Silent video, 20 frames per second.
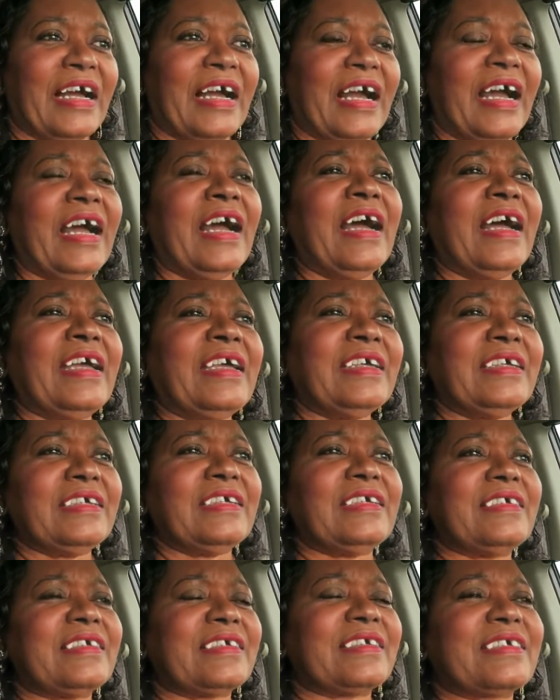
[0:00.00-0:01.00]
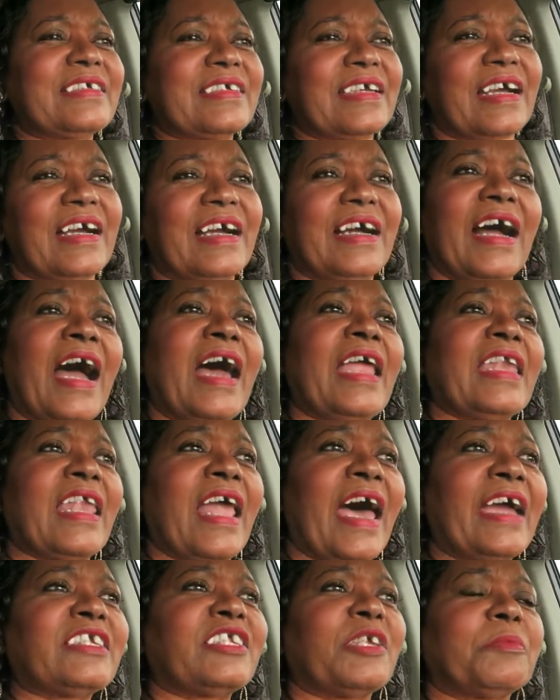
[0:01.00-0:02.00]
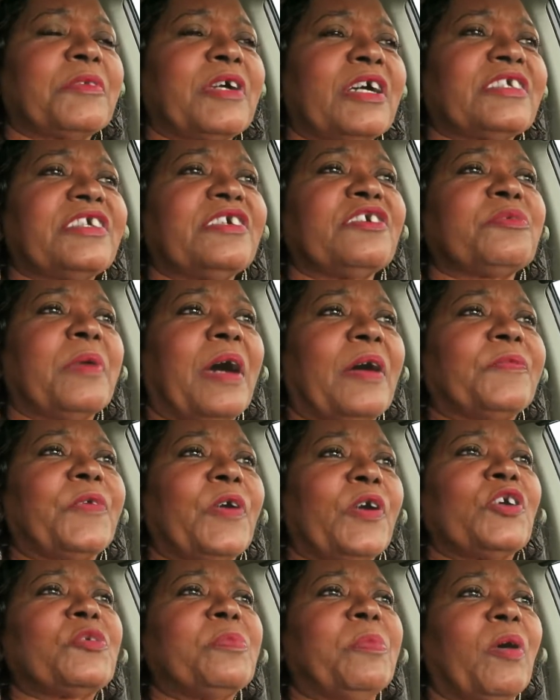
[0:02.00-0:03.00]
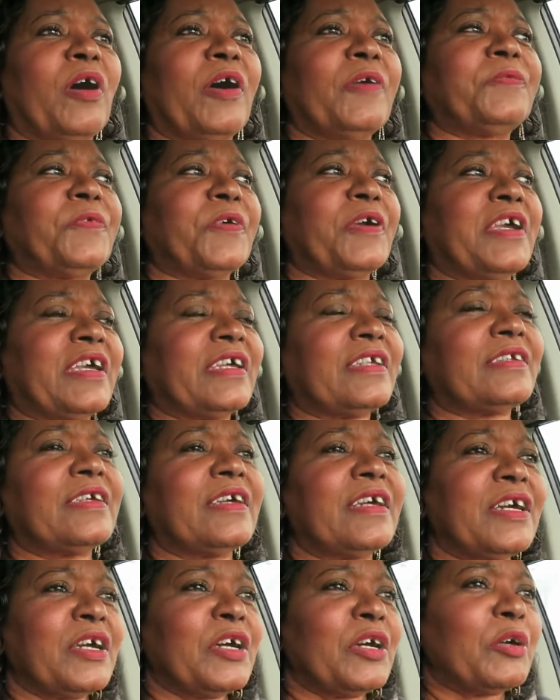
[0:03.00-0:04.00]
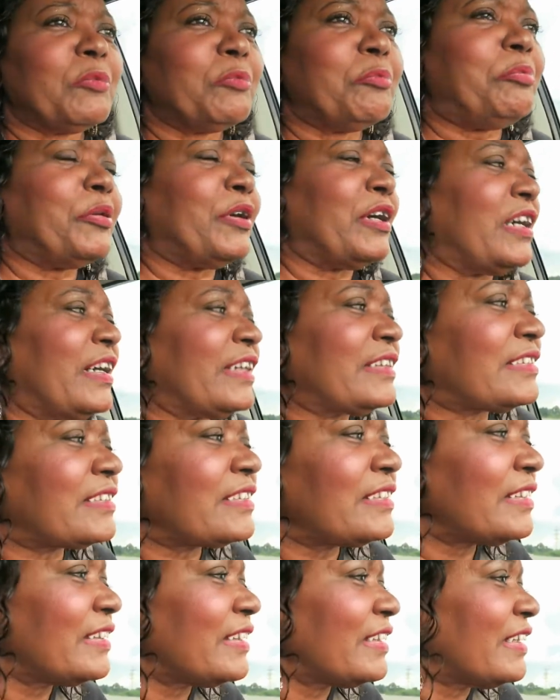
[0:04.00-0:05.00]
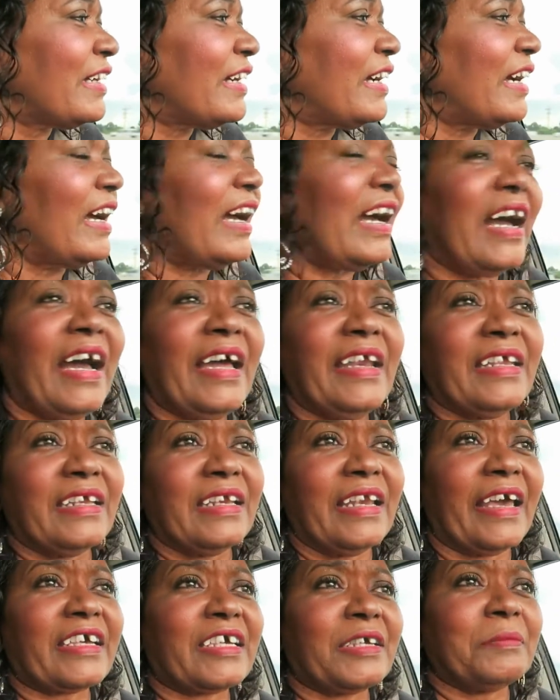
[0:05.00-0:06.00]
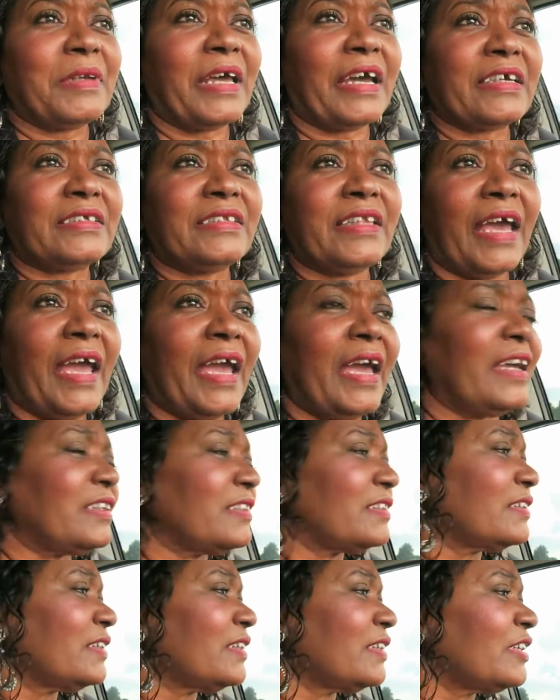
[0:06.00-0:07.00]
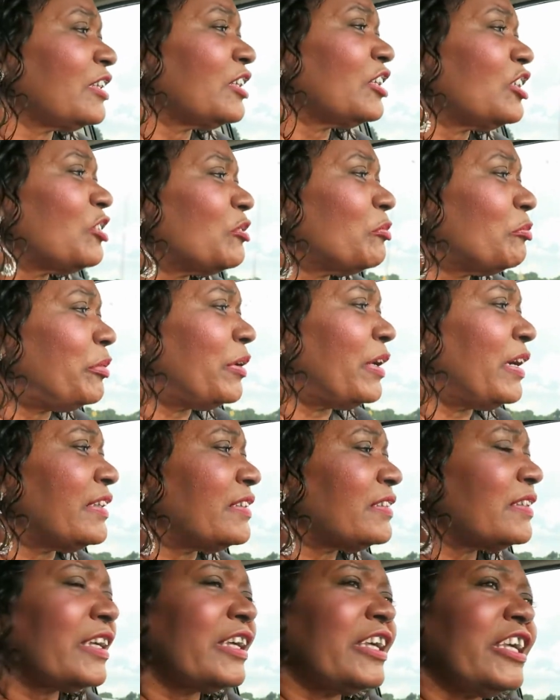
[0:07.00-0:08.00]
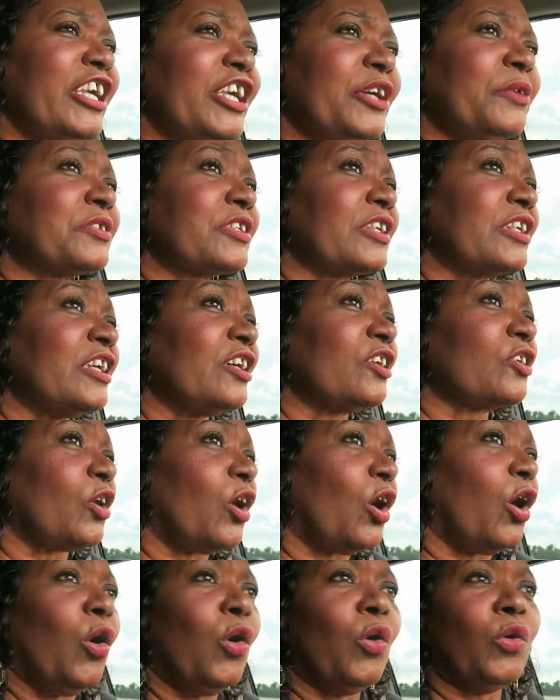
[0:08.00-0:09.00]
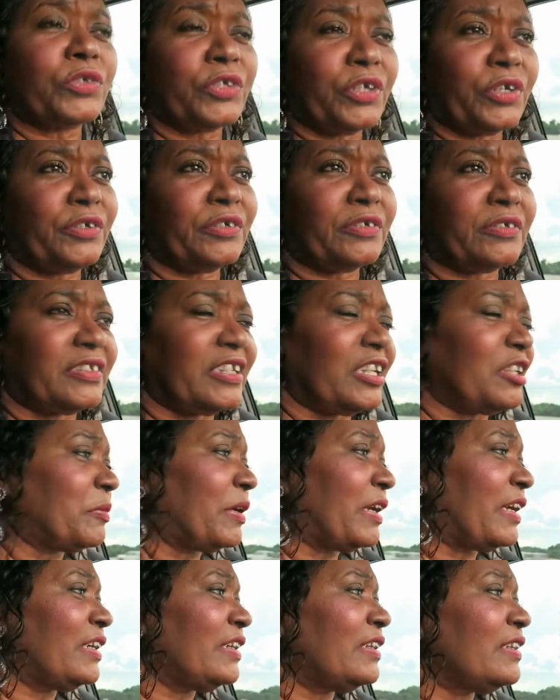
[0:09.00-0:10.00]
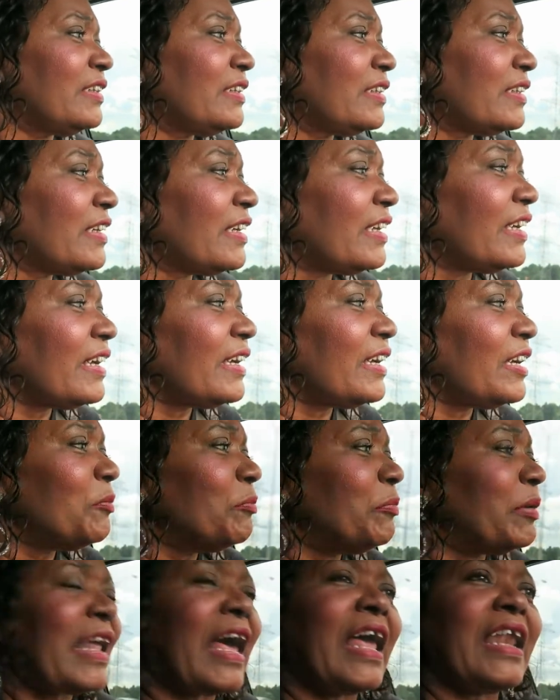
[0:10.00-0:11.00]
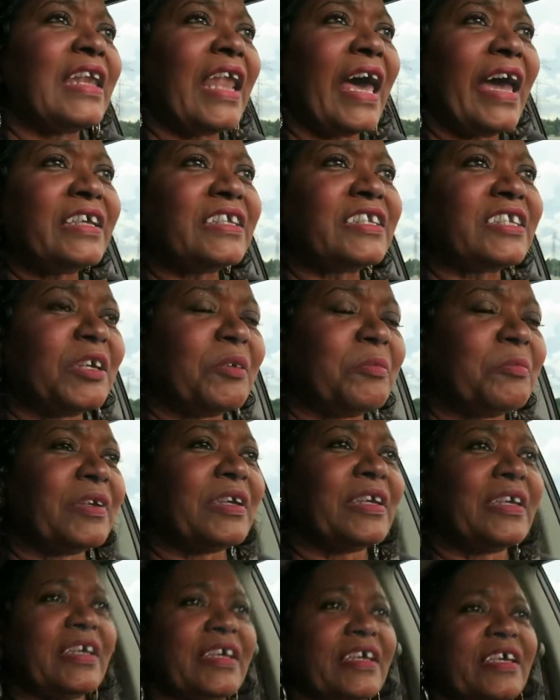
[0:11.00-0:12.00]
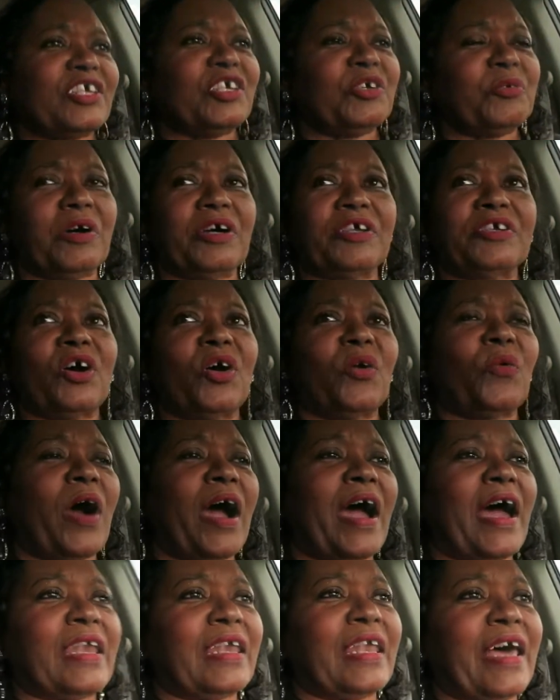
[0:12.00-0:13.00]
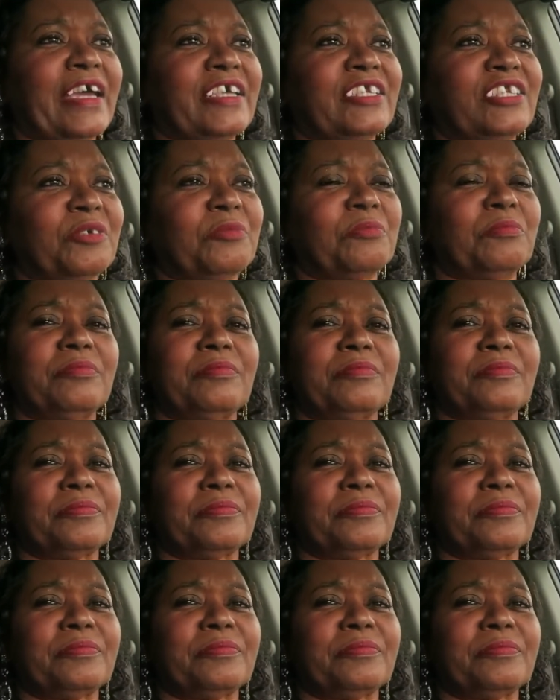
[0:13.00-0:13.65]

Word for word: I I liked him because he was my first boyfriend, but I didn't like him like that. But he was a little older than me, but I liked him. You wanna know why I liked him?